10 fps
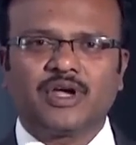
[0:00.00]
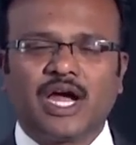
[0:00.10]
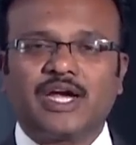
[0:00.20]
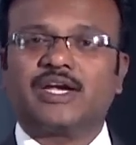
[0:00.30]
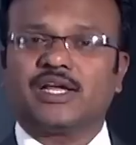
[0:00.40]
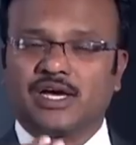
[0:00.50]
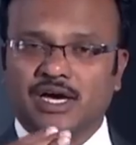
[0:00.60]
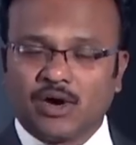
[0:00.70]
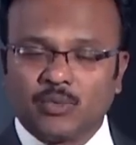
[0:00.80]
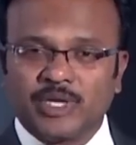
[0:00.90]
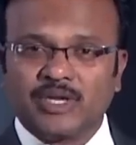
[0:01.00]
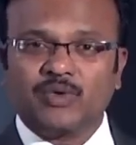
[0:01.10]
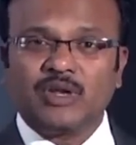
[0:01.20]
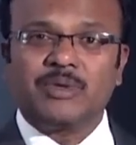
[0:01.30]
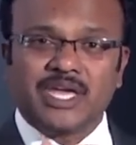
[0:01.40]
and how many
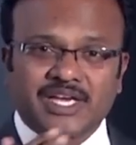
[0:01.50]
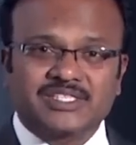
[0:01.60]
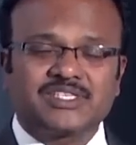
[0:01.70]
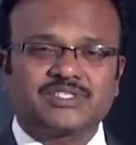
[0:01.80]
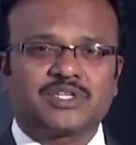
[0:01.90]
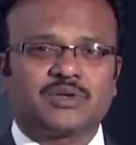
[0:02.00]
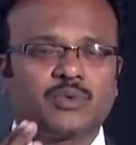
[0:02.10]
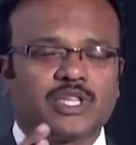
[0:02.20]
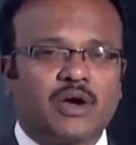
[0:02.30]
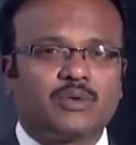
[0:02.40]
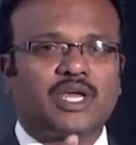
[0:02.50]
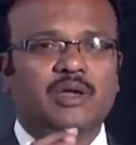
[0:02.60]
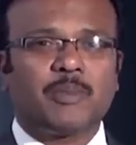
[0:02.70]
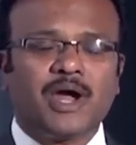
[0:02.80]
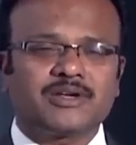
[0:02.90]
will be existing without a
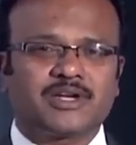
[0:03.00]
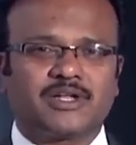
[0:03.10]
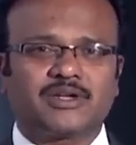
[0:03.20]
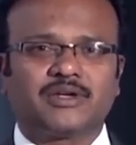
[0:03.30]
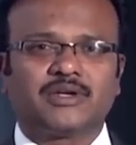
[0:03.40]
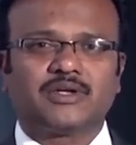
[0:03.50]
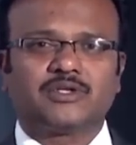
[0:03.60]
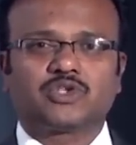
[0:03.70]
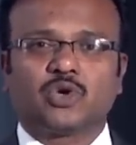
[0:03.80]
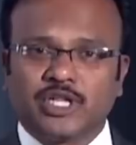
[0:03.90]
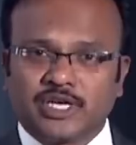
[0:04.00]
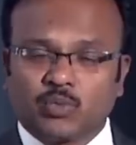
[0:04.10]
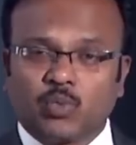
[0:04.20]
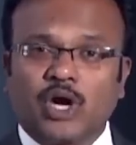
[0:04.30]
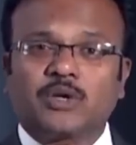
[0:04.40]
partner, so that
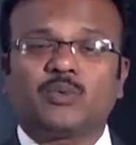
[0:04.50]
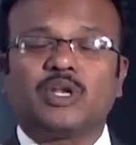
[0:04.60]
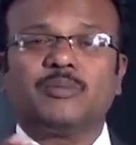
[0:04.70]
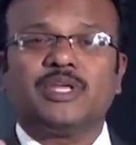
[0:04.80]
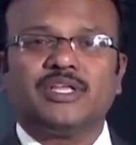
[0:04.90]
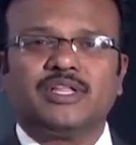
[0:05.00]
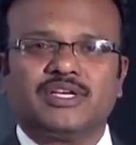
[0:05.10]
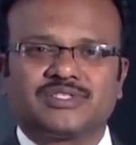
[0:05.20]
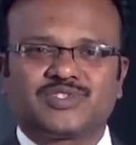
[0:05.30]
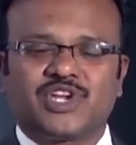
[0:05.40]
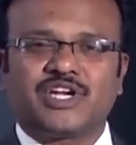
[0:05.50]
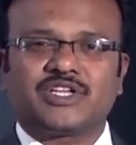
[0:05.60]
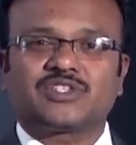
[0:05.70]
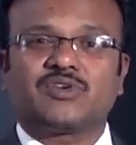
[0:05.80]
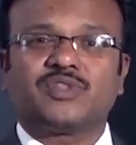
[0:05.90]
what will be the
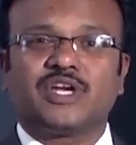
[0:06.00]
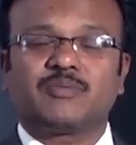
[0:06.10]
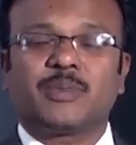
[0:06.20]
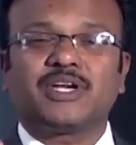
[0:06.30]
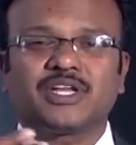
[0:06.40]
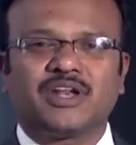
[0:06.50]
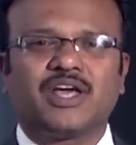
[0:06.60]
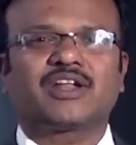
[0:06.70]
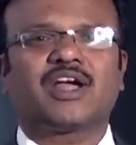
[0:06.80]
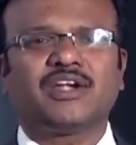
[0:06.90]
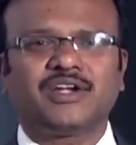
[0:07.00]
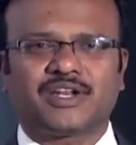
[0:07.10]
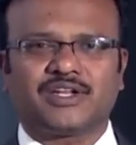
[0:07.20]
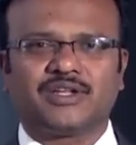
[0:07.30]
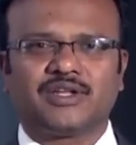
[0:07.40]
status of that particular country,
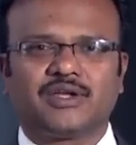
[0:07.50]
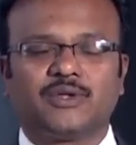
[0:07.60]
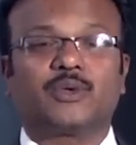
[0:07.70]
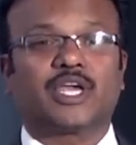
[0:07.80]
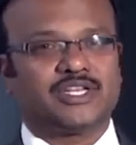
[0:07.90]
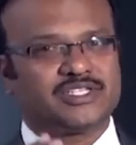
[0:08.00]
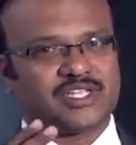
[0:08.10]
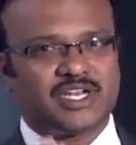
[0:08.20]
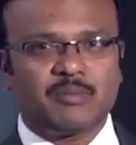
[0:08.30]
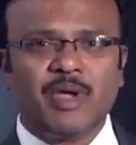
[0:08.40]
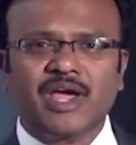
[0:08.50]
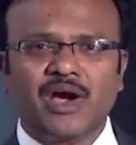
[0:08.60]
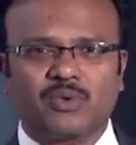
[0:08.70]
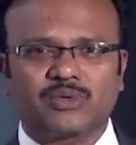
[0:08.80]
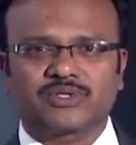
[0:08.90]
you can easily make
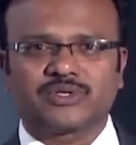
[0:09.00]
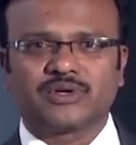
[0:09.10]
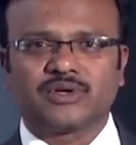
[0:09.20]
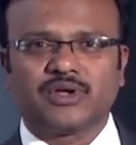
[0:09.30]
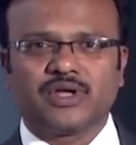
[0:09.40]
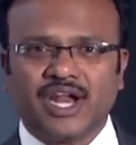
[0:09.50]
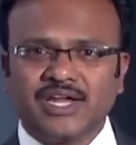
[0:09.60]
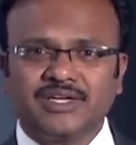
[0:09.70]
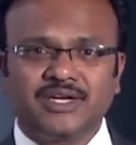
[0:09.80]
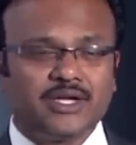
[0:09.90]
out, right?